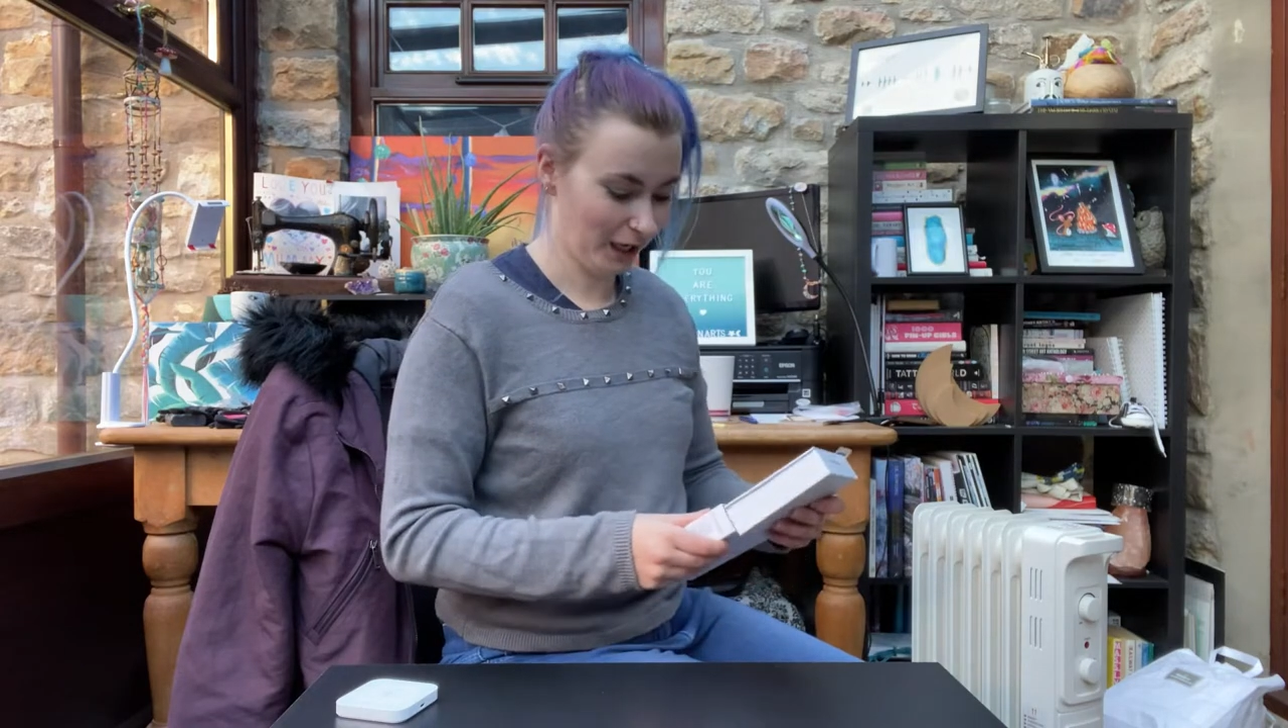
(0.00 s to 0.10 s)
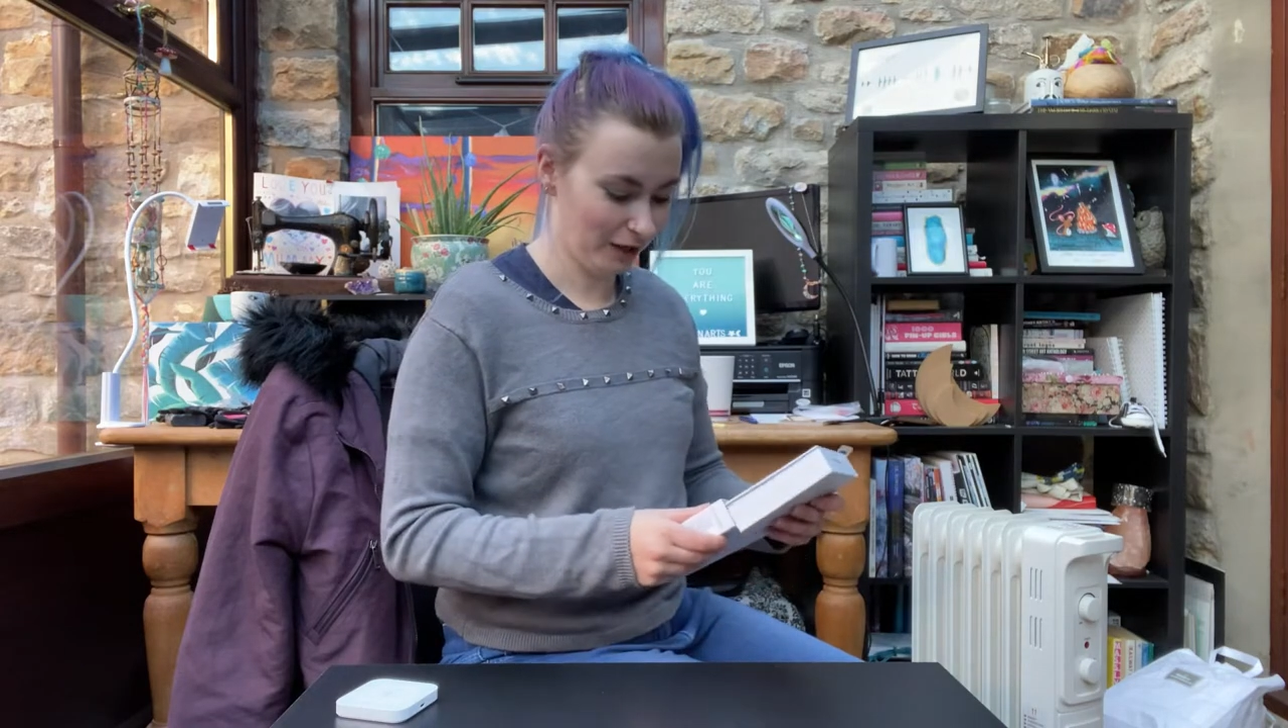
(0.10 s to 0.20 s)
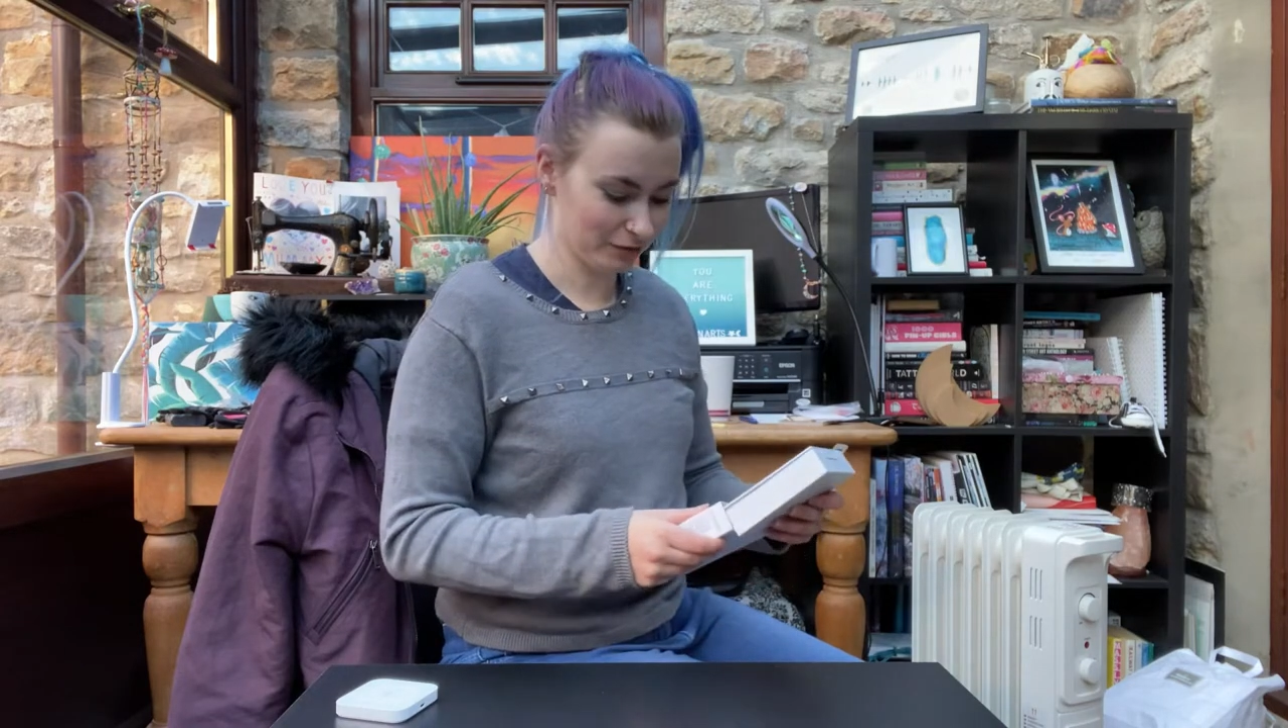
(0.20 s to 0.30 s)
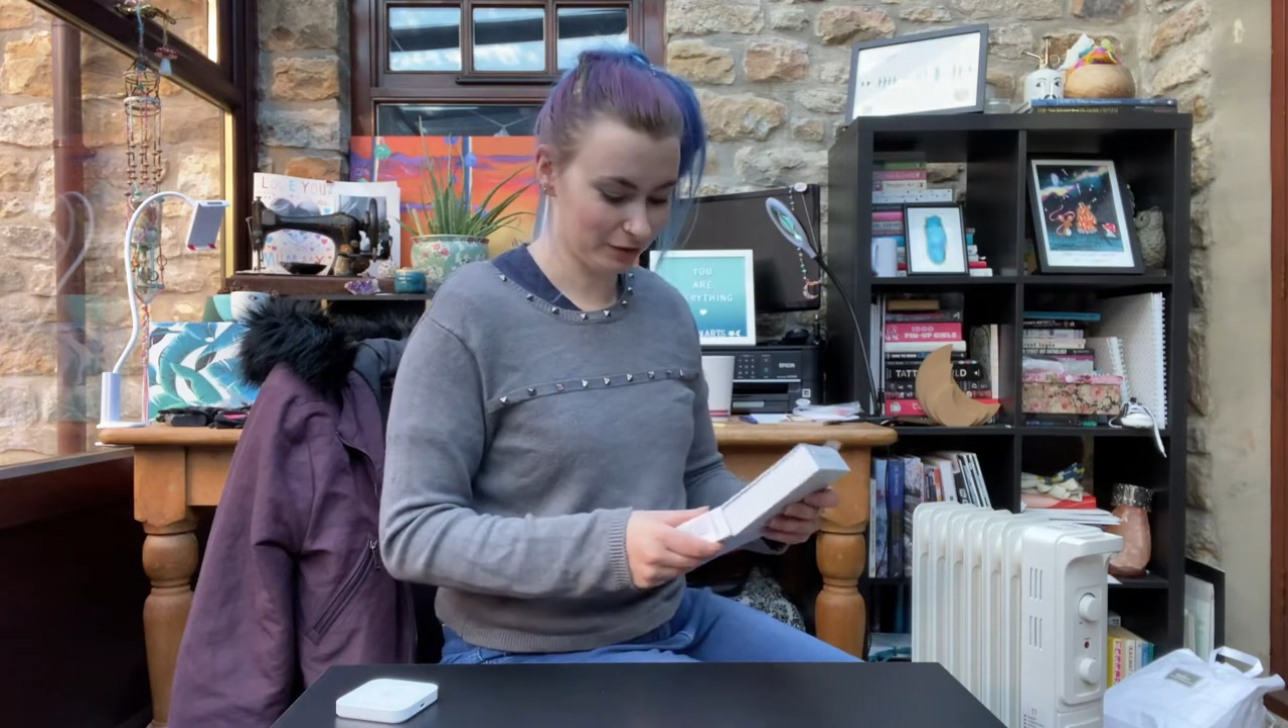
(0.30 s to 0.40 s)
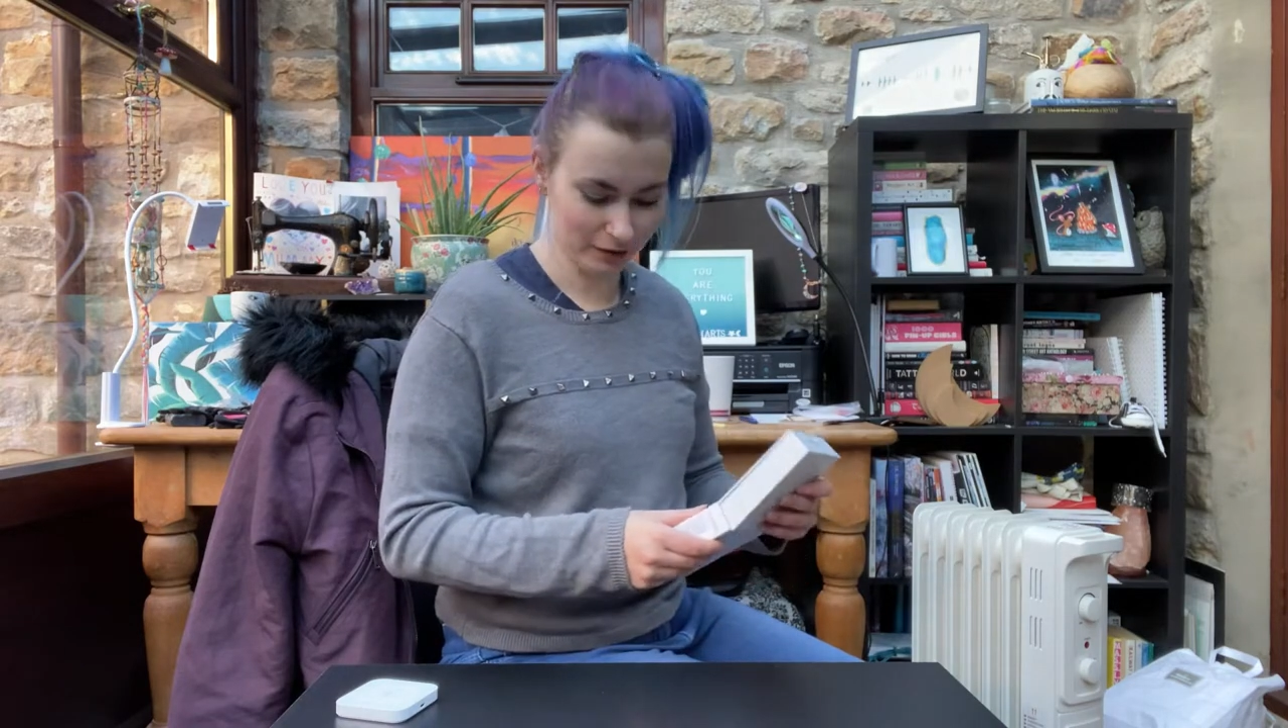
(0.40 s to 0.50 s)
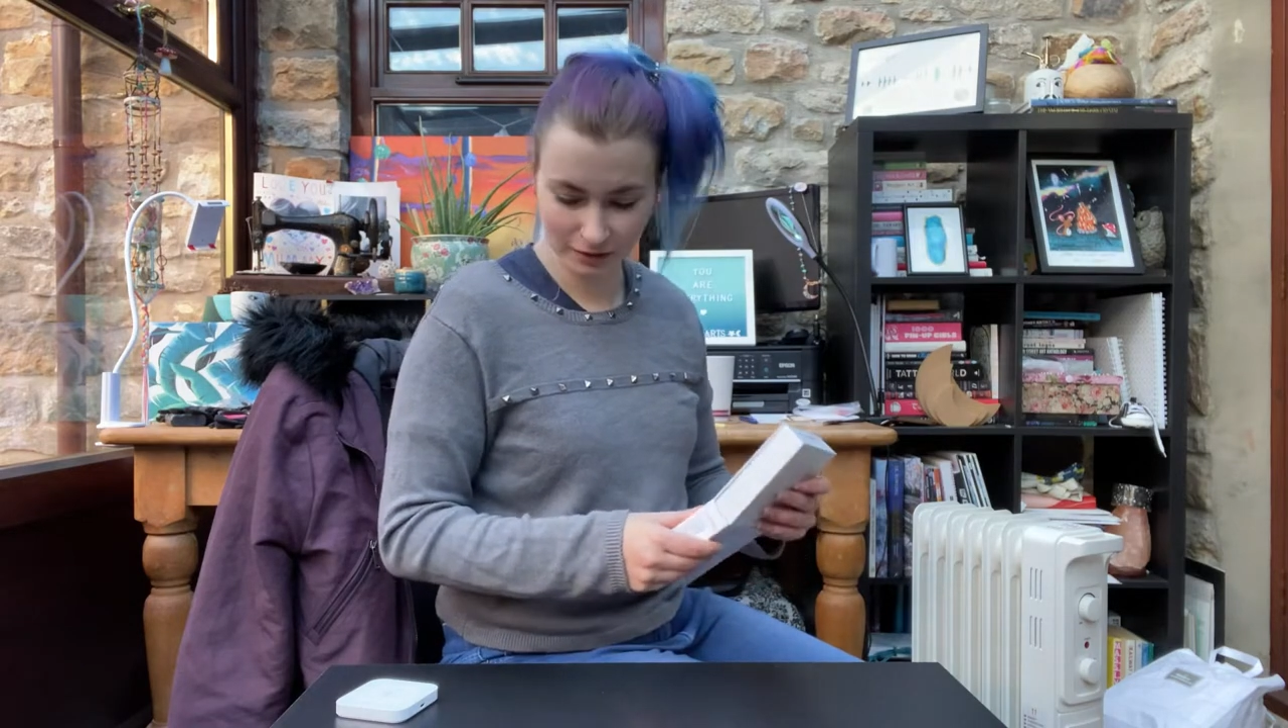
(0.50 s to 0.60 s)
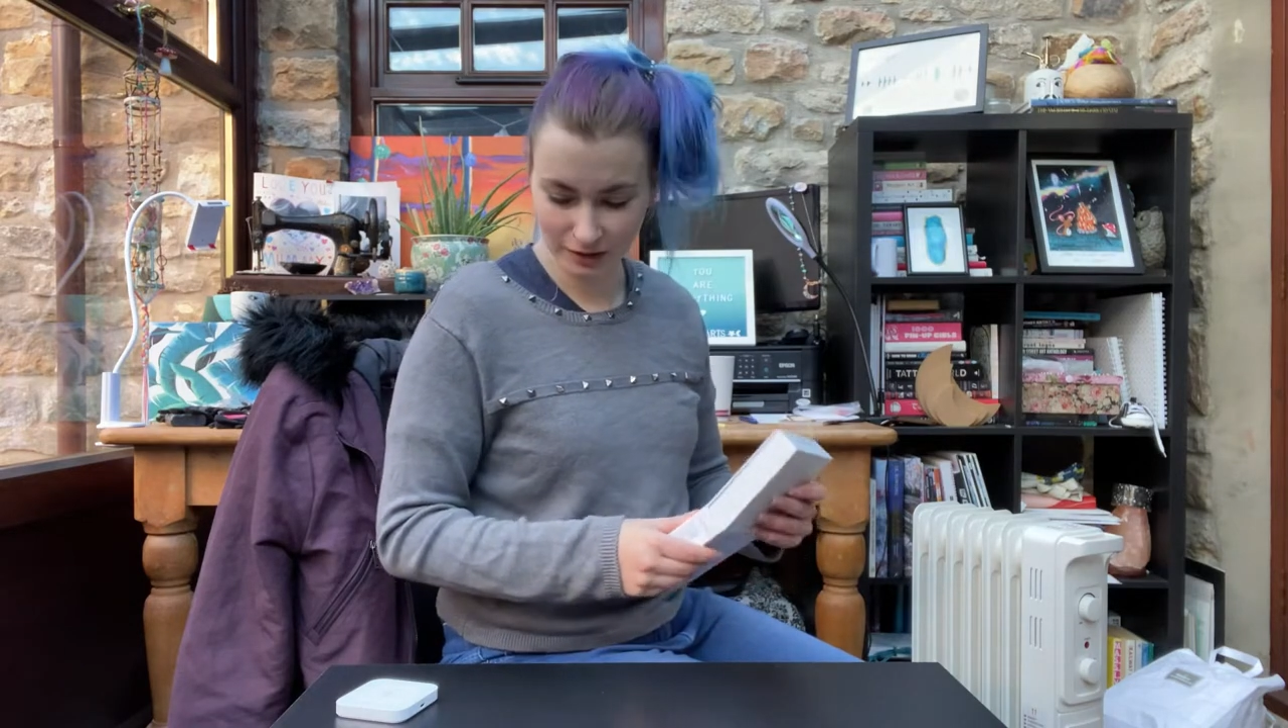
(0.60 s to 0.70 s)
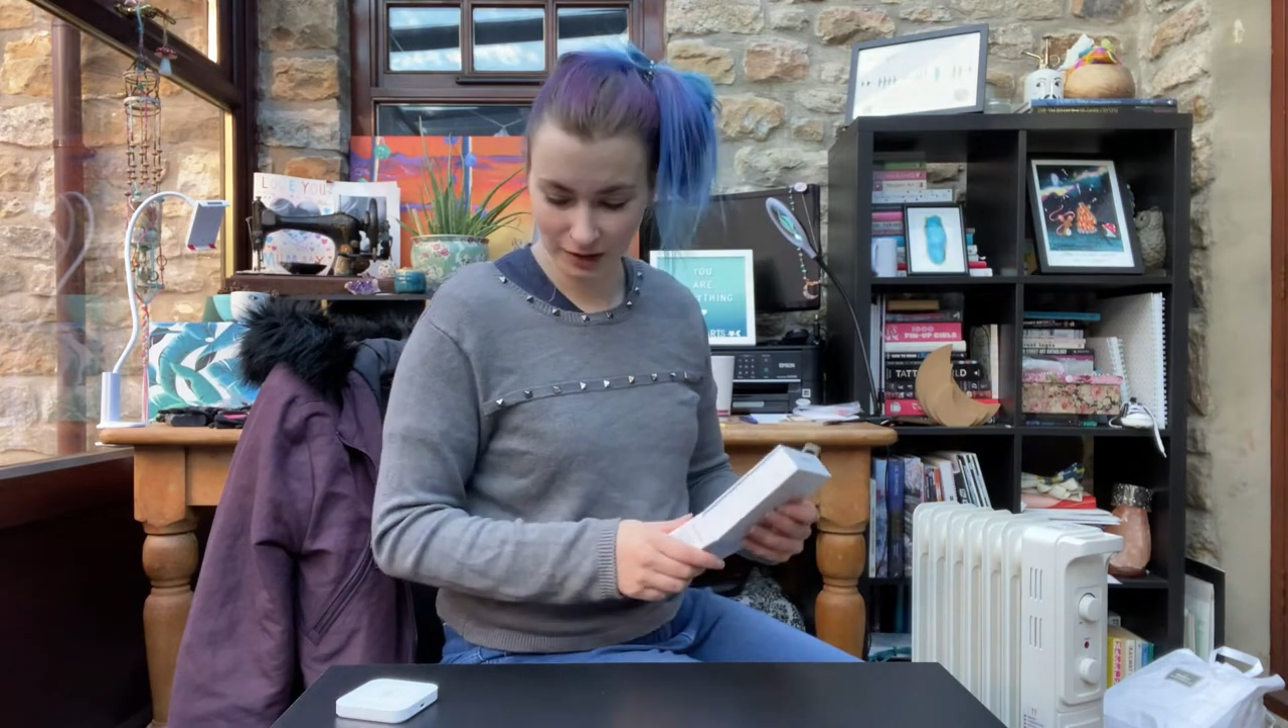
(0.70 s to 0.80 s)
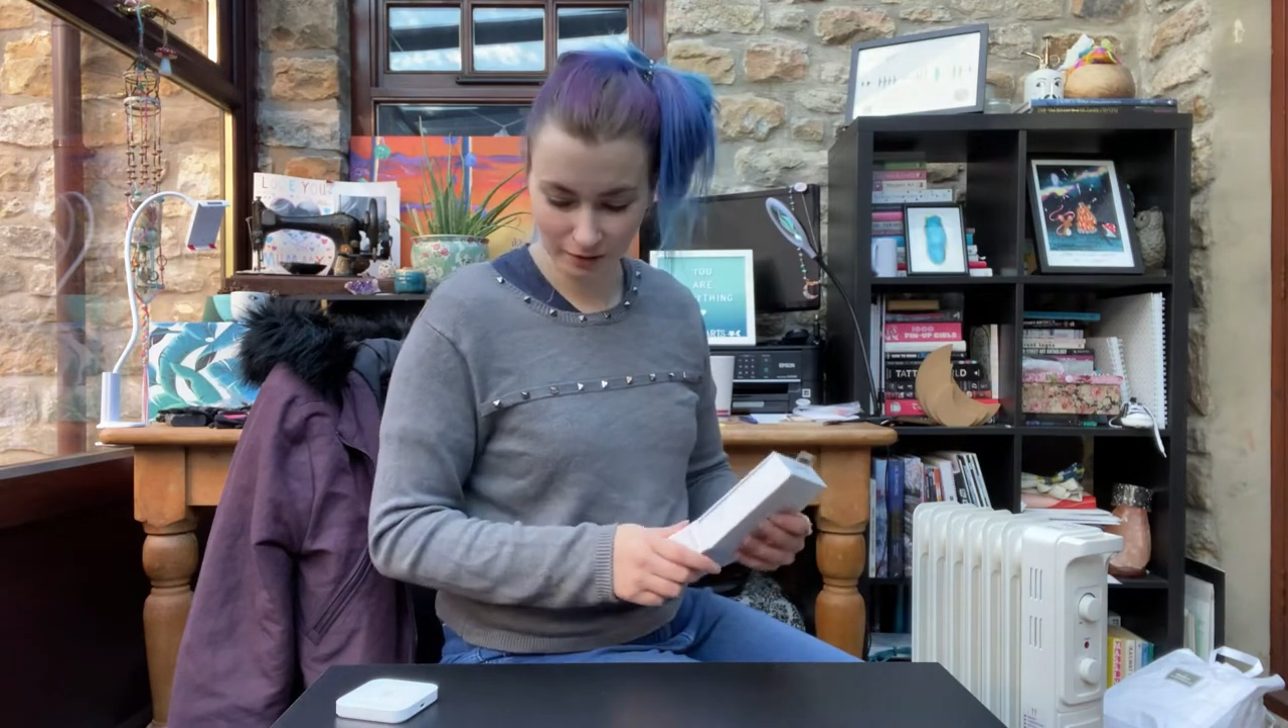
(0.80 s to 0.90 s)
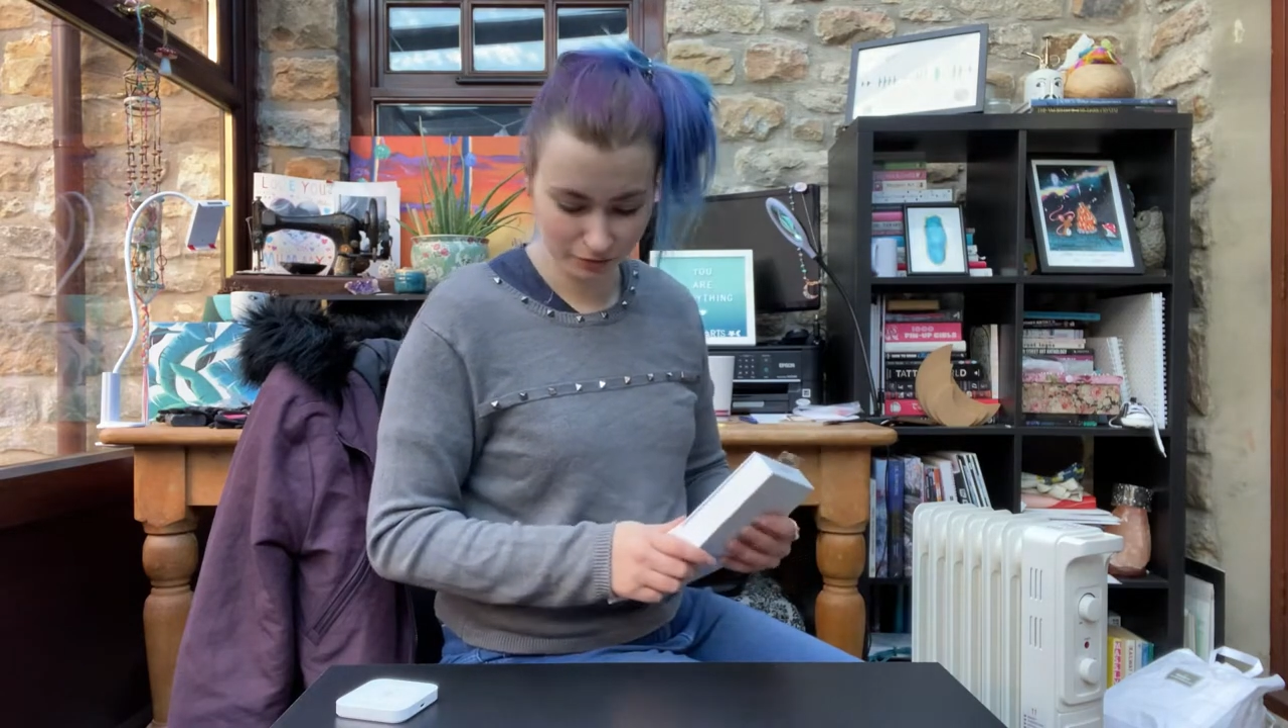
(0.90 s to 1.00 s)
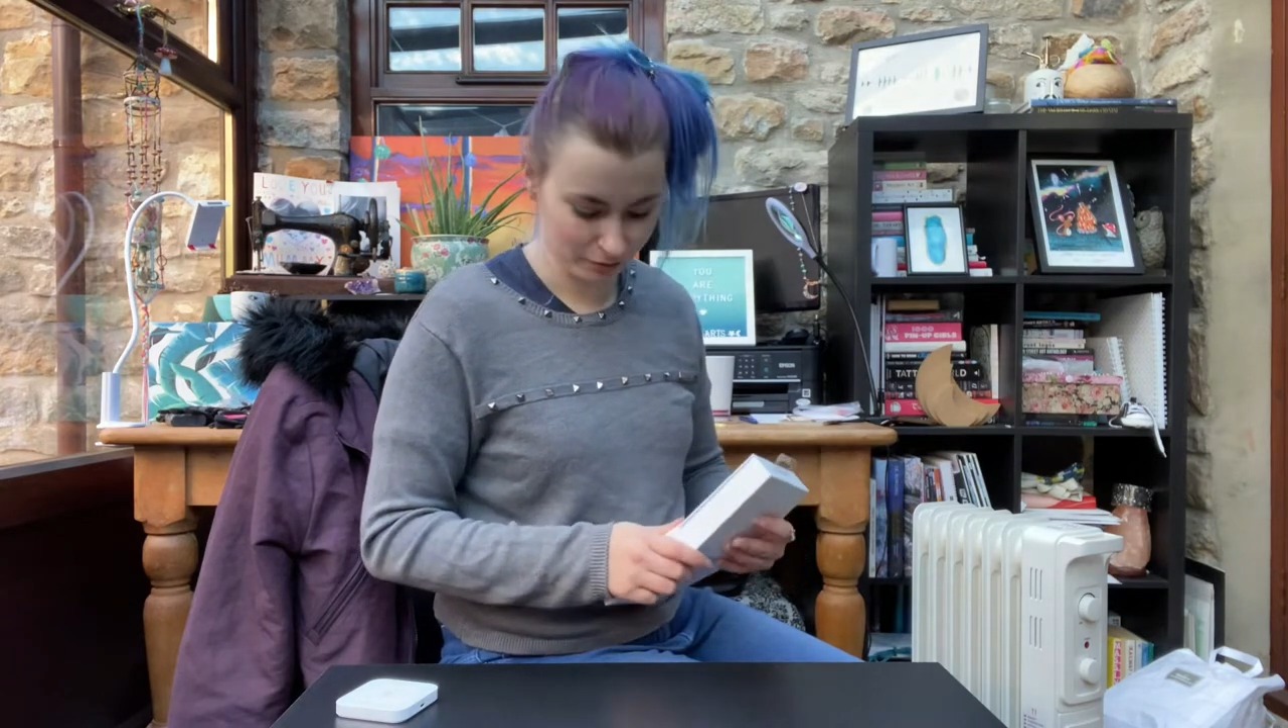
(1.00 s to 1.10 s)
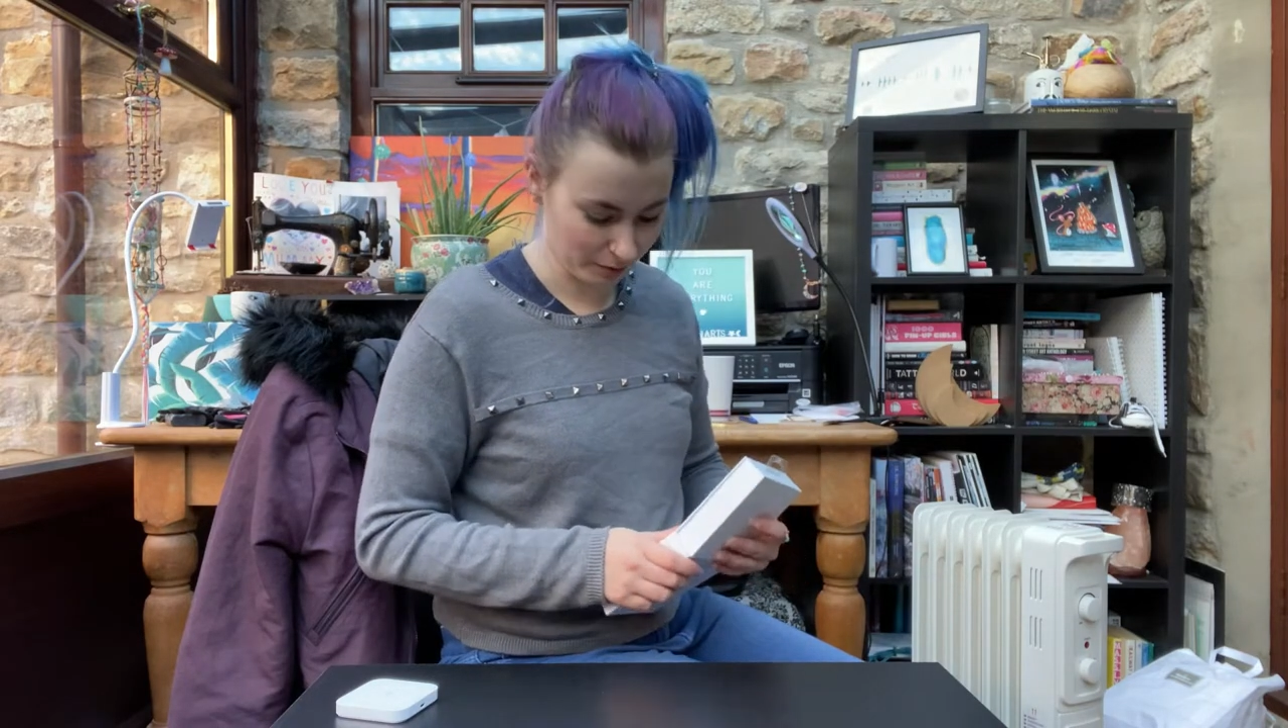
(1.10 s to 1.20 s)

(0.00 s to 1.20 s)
haven't looked at for